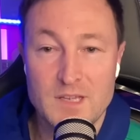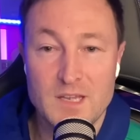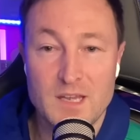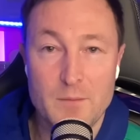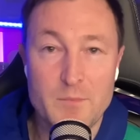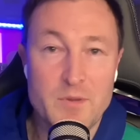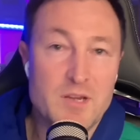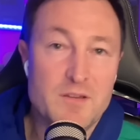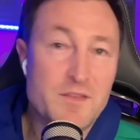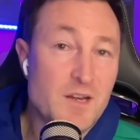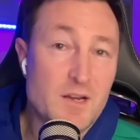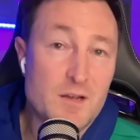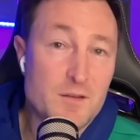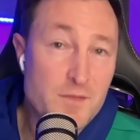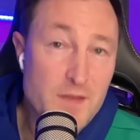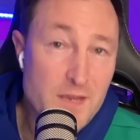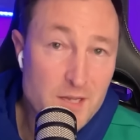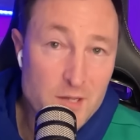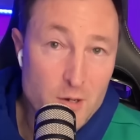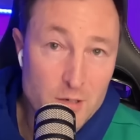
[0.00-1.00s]
Yeah. I mean, you know,
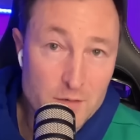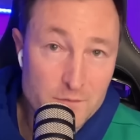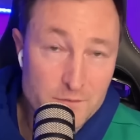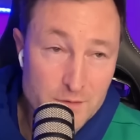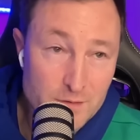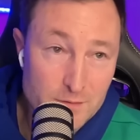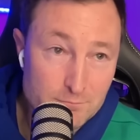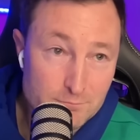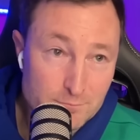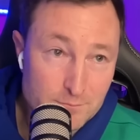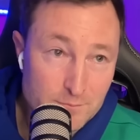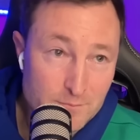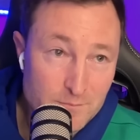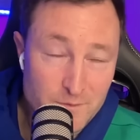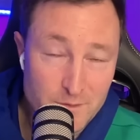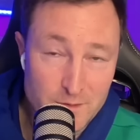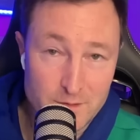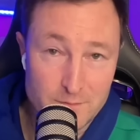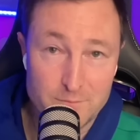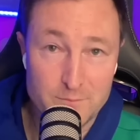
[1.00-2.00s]
thank God for,
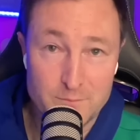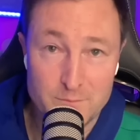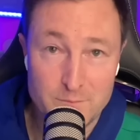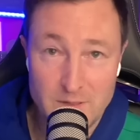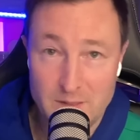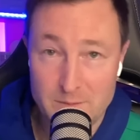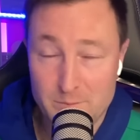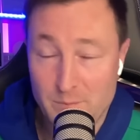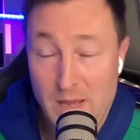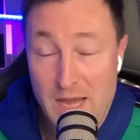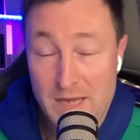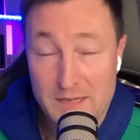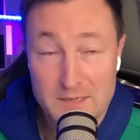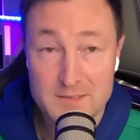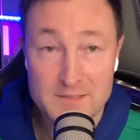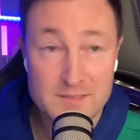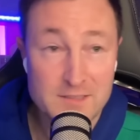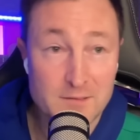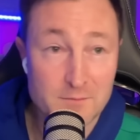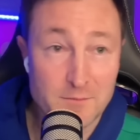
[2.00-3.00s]
for
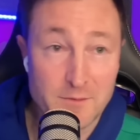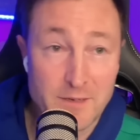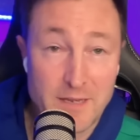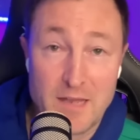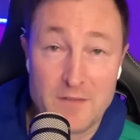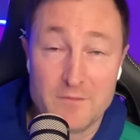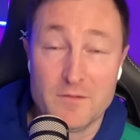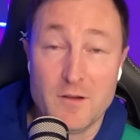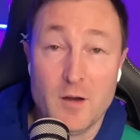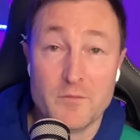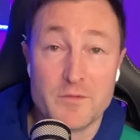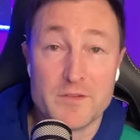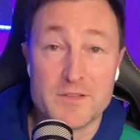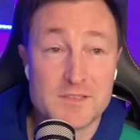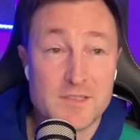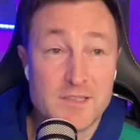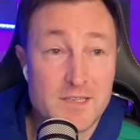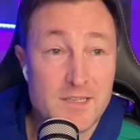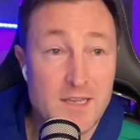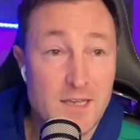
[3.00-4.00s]
partners that we have,
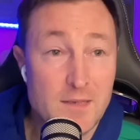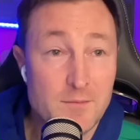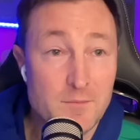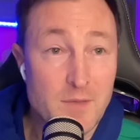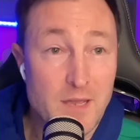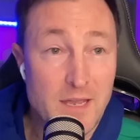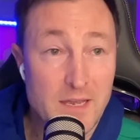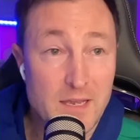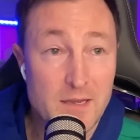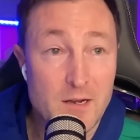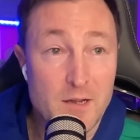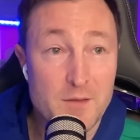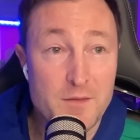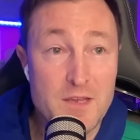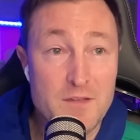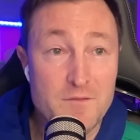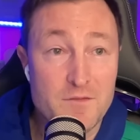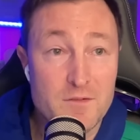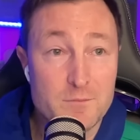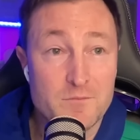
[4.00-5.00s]
obviously. Um, and I
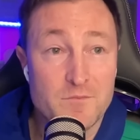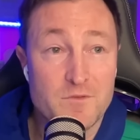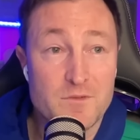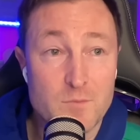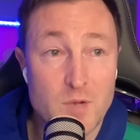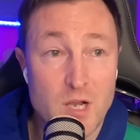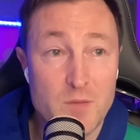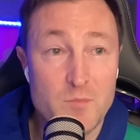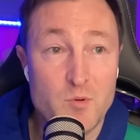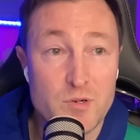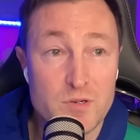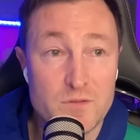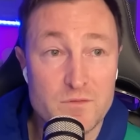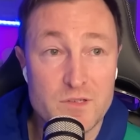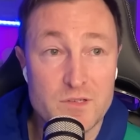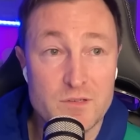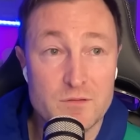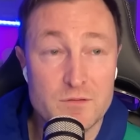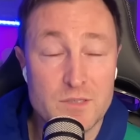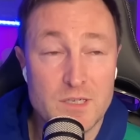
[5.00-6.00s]
think from, from my point of
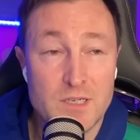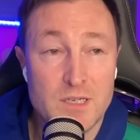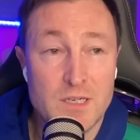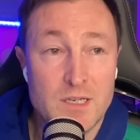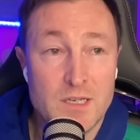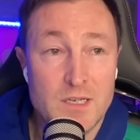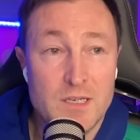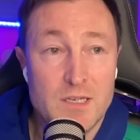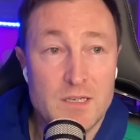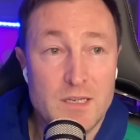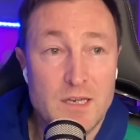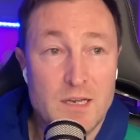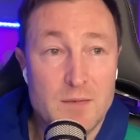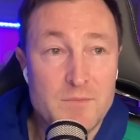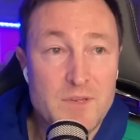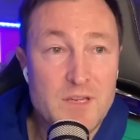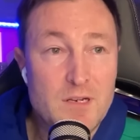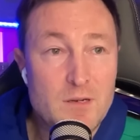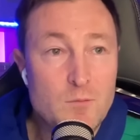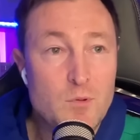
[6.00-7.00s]
view,
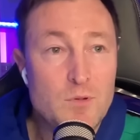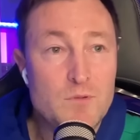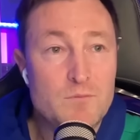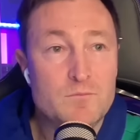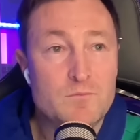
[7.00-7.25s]
um, you know what?